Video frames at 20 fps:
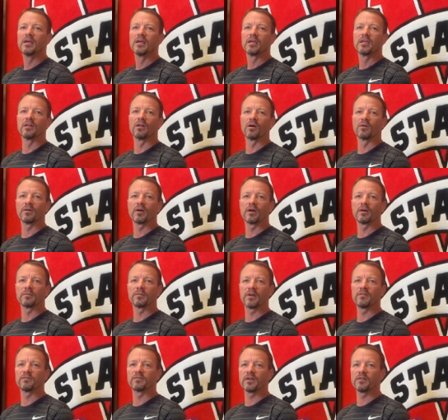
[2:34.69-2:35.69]
you know,
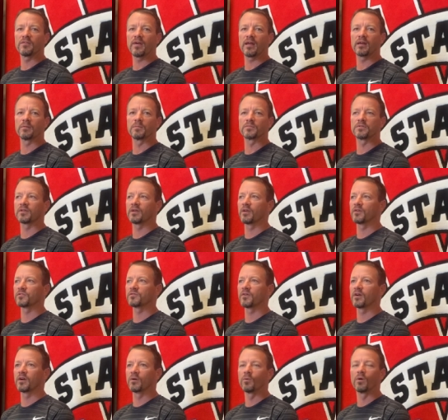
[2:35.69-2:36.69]
they've handled themselves
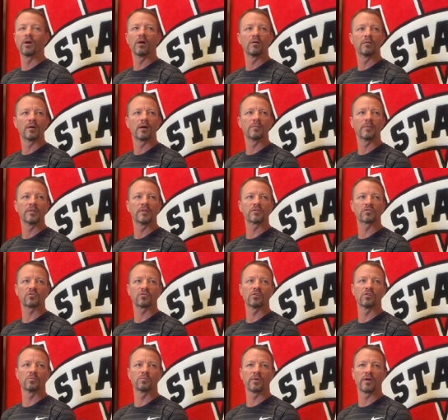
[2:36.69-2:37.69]
very well. I mean, this
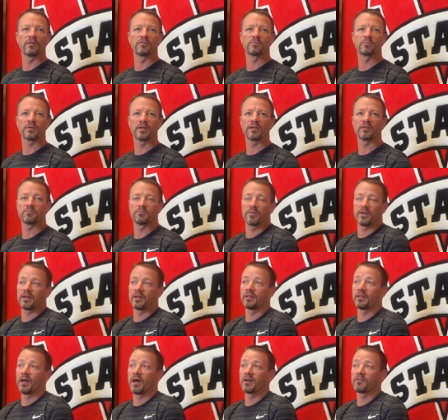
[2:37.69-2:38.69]
group has played a
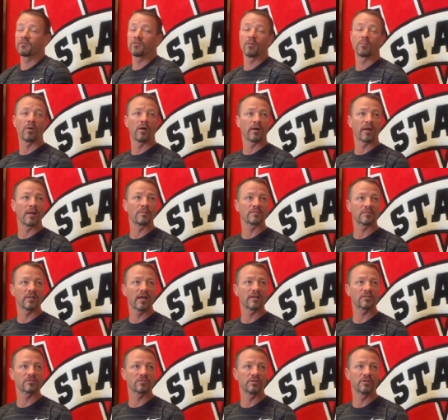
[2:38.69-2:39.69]
lot of football games the
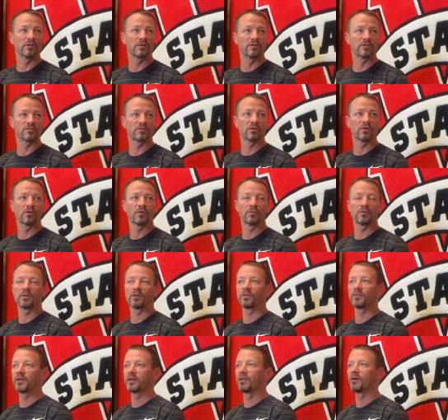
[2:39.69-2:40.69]
last 2 years, so, you
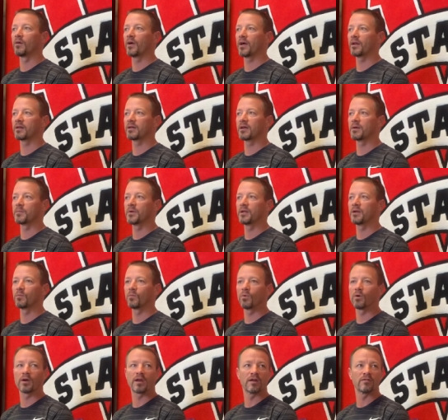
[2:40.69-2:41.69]
know, they know how to come in and
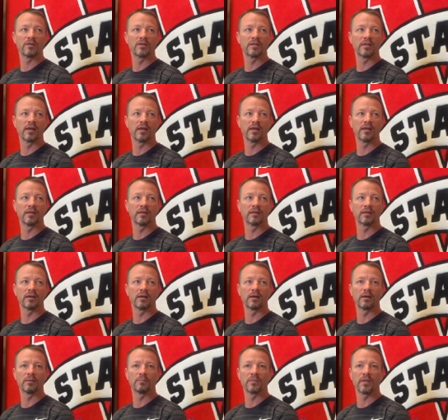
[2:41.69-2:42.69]
work every day and
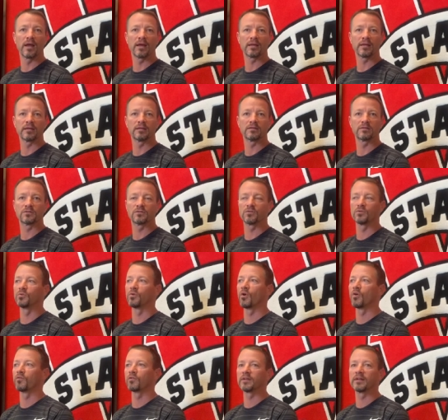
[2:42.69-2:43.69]
not get
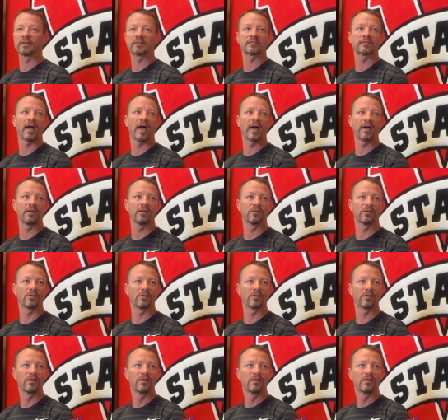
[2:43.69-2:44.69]
too overly excited
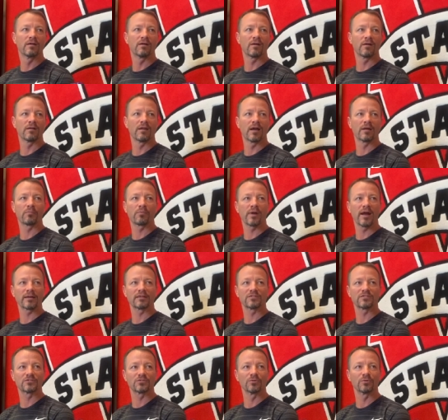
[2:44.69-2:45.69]
or not
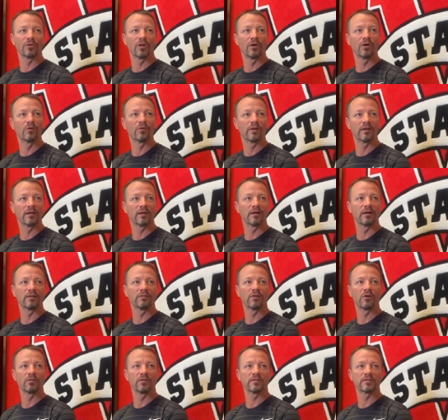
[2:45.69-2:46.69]
practice too low and
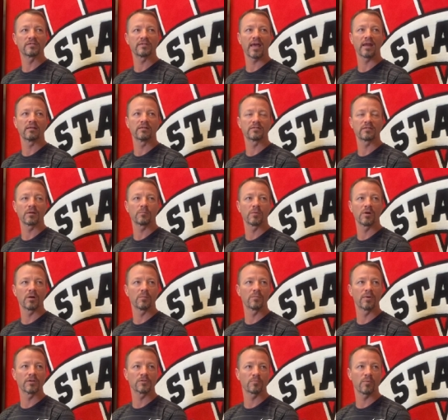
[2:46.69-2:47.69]
know that Saturday's going to be our
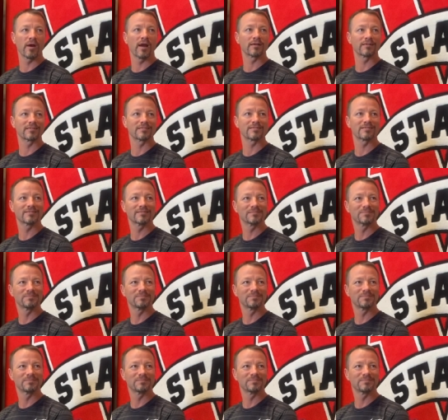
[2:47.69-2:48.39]
best practice.